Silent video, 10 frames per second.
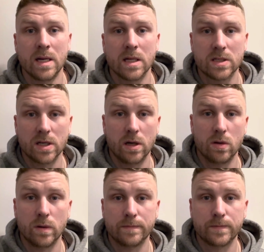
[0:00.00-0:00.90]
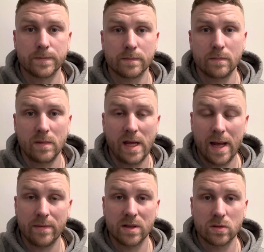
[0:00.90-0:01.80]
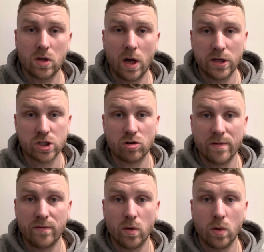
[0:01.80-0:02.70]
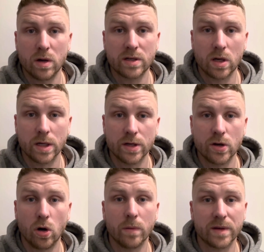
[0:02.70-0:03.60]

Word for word: So yeah, kind of straightforward, kind of not,